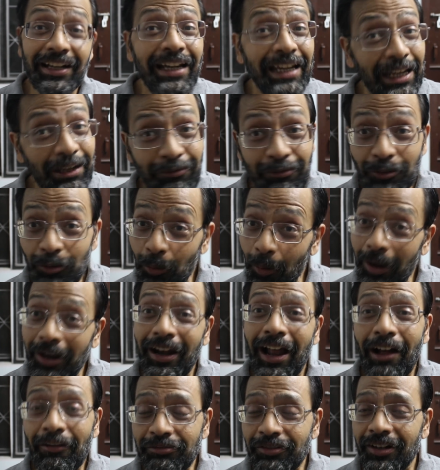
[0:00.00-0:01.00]
if you are
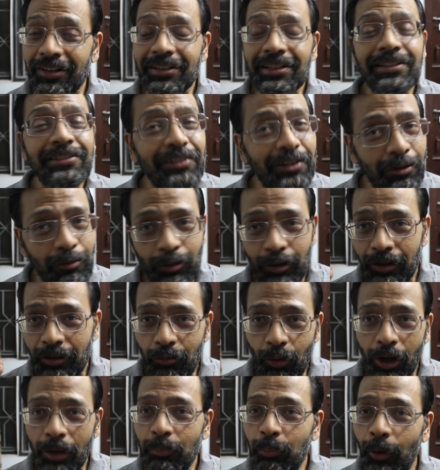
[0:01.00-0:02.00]
after these
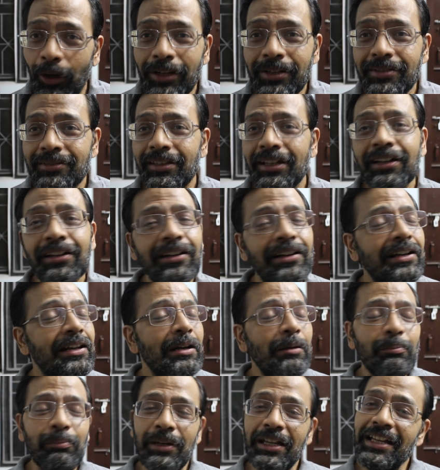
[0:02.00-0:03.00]
reward points thing,
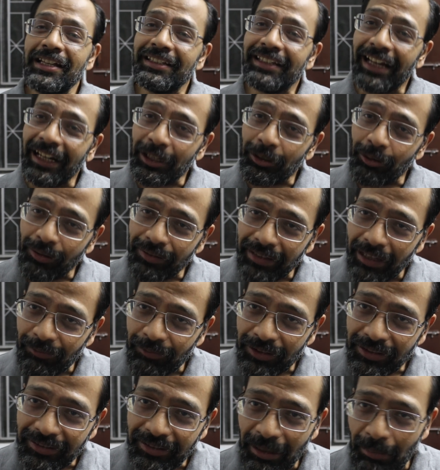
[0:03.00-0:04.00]
please get yourself
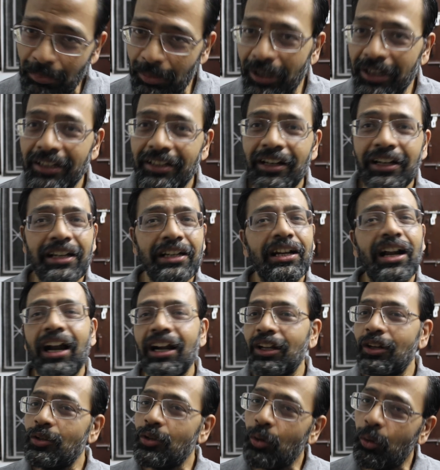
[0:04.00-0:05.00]
a separate credit
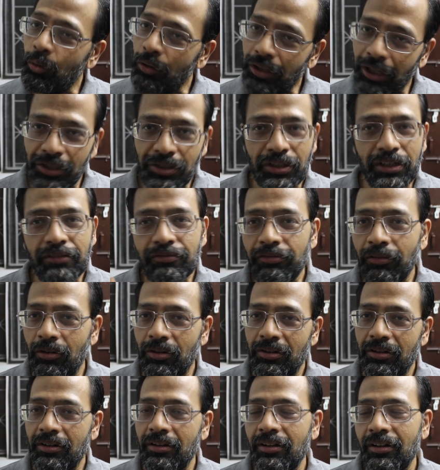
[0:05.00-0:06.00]
card and don't touch it for
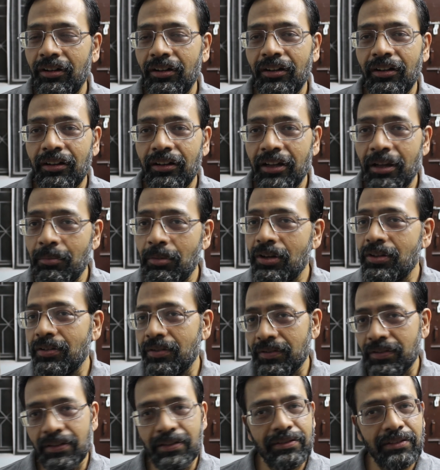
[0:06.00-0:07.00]

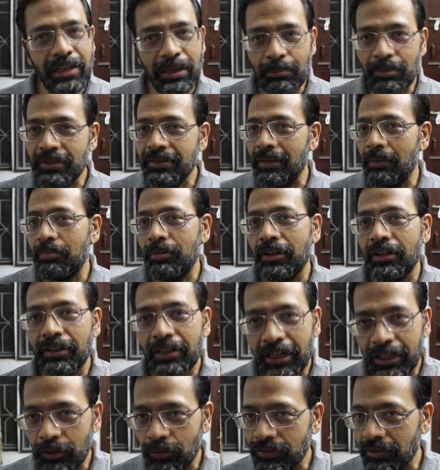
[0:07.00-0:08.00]
emergencies. Keep it separate.
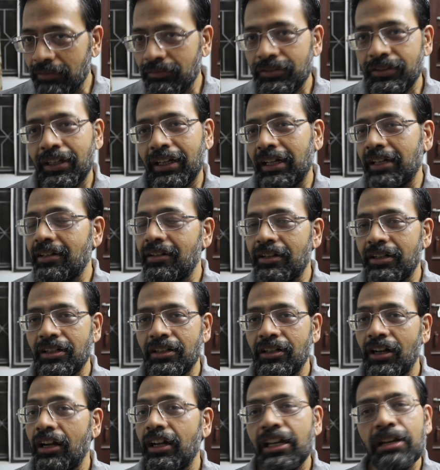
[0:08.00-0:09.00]
Get yourself a second
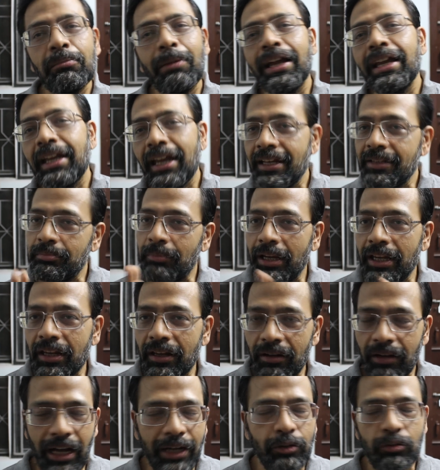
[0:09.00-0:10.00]
credit card. In my case,
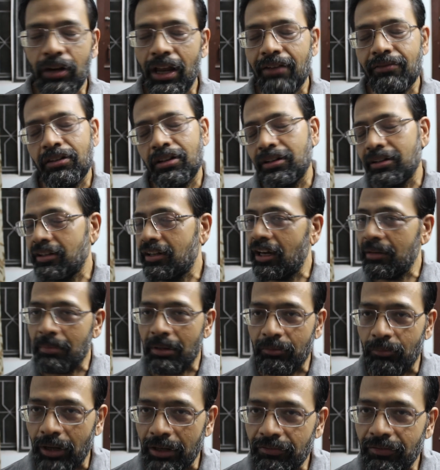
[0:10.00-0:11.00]
I don't have a credit card.
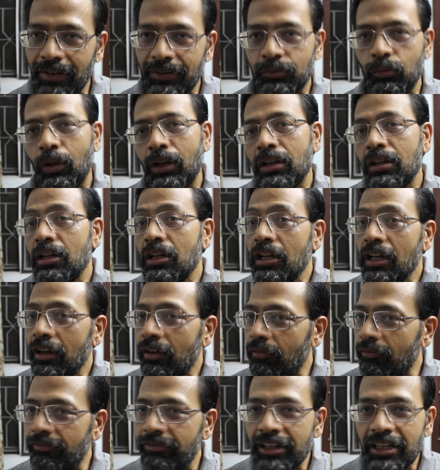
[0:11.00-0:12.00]
My wife has one.
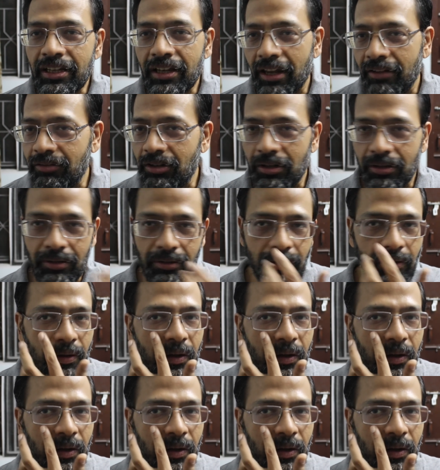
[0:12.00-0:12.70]
We never